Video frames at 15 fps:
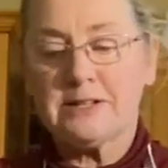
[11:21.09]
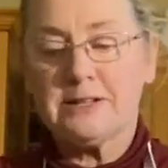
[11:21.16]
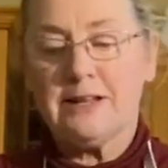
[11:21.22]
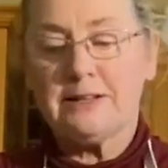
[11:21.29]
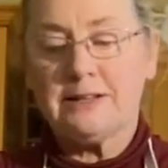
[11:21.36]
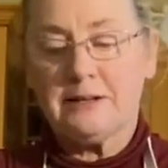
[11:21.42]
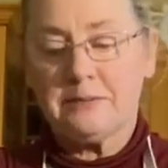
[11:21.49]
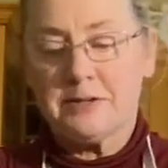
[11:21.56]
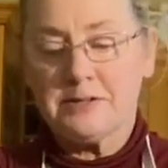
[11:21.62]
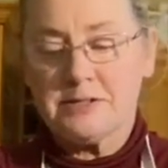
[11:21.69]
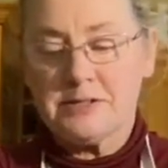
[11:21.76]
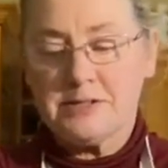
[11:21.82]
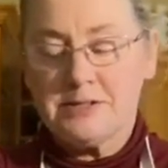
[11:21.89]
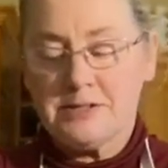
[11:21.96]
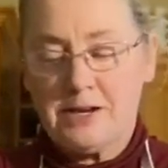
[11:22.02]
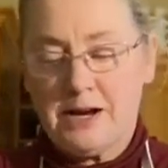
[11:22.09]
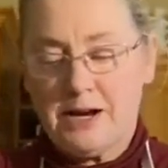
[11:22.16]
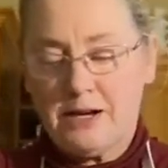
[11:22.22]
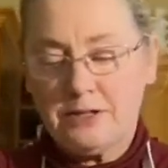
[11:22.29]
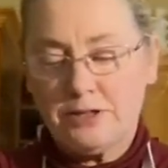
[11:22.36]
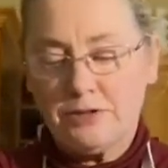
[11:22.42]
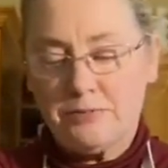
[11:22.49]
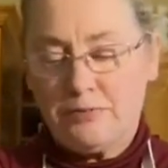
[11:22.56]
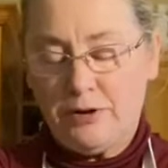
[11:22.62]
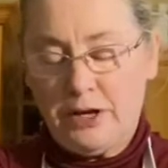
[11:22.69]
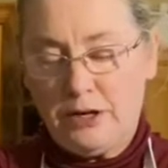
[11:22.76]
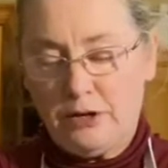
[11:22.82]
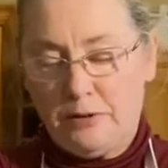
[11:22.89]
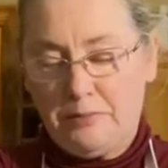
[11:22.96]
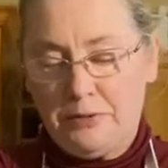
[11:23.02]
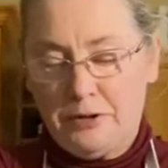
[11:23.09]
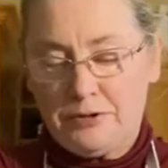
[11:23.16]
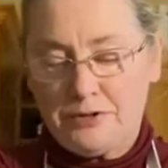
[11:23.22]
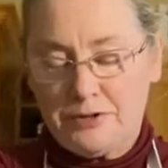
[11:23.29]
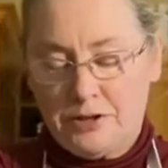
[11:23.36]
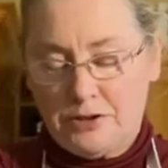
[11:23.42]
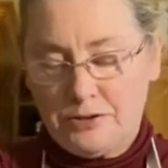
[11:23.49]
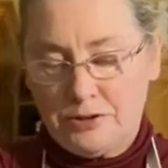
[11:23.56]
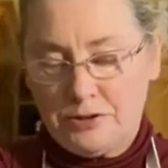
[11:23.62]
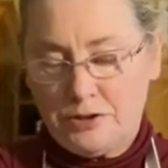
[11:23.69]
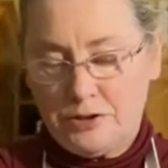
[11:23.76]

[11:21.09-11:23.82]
like that because it is hard to break up your sausage.